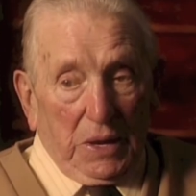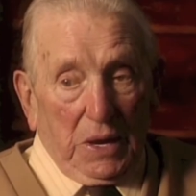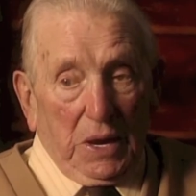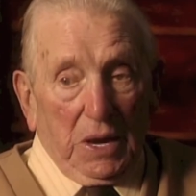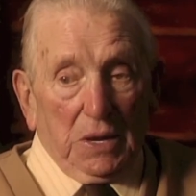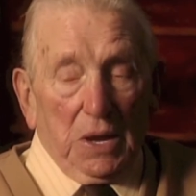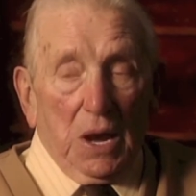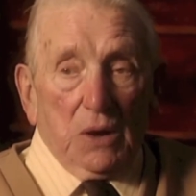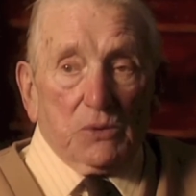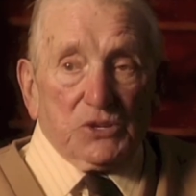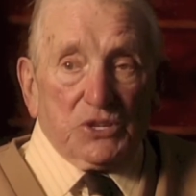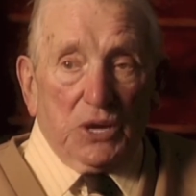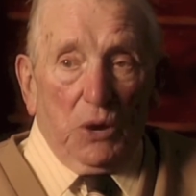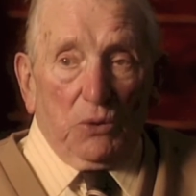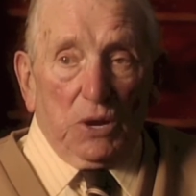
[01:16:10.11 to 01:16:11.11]
And I was
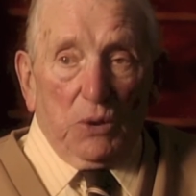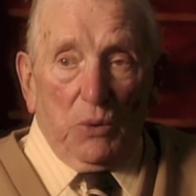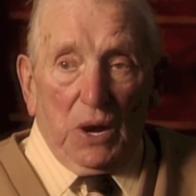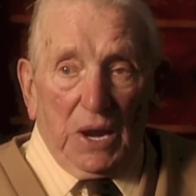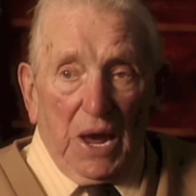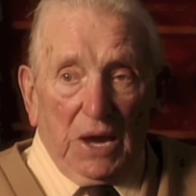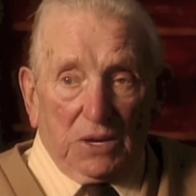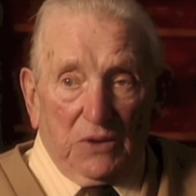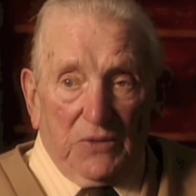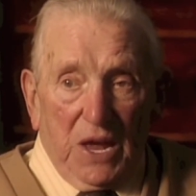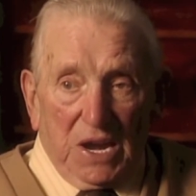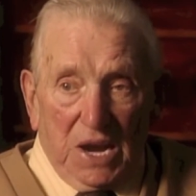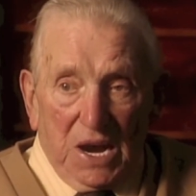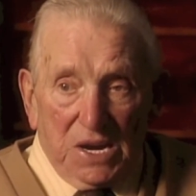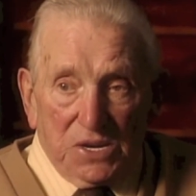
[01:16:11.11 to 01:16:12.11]
the only one out of
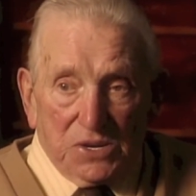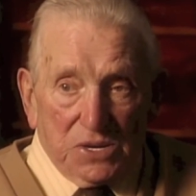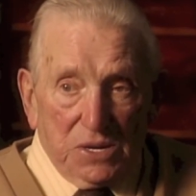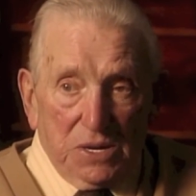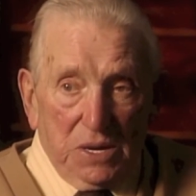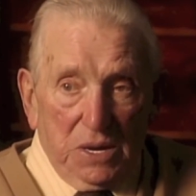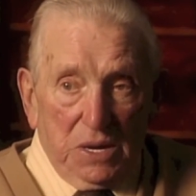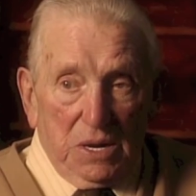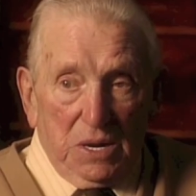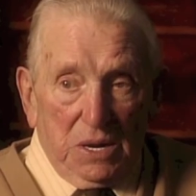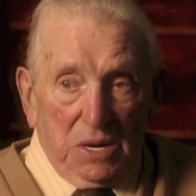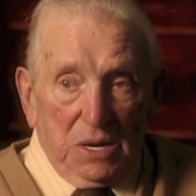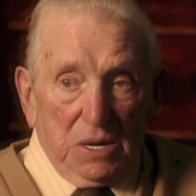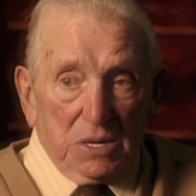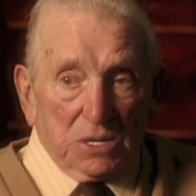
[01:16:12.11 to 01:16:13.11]
that eight
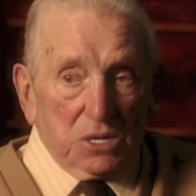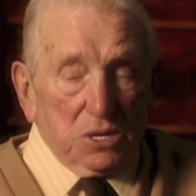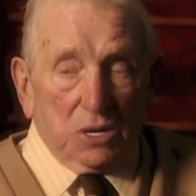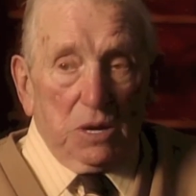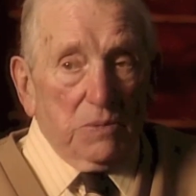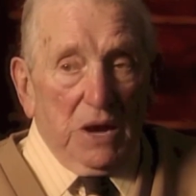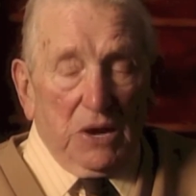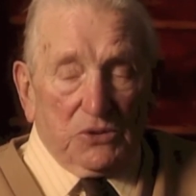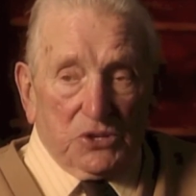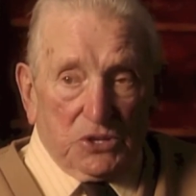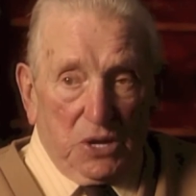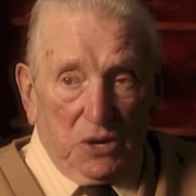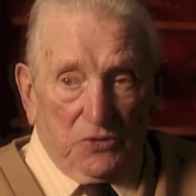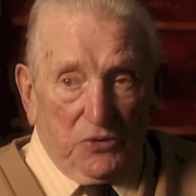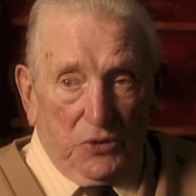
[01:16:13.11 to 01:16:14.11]
to come out
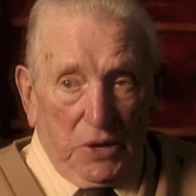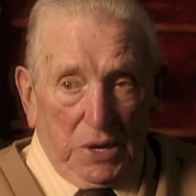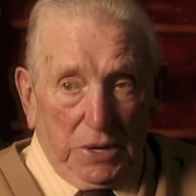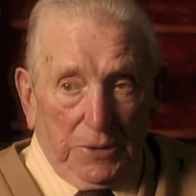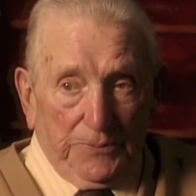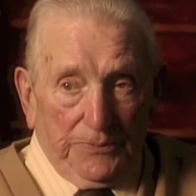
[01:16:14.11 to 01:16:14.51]
scot-free.